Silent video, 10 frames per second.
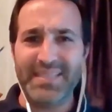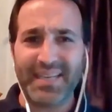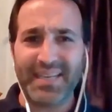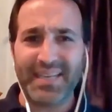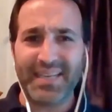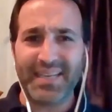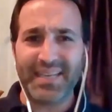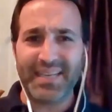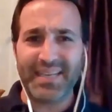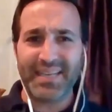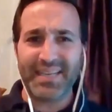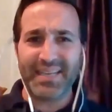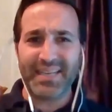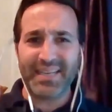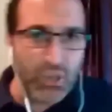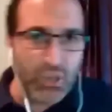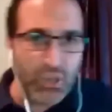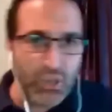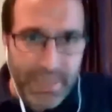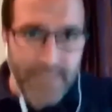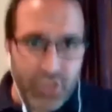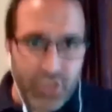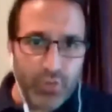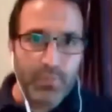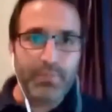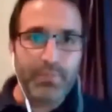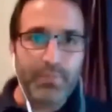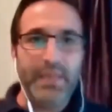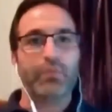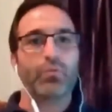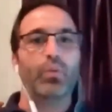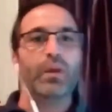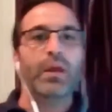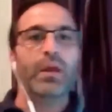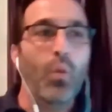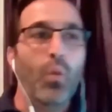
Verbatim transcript: It's a it's a, a human being to human being rule.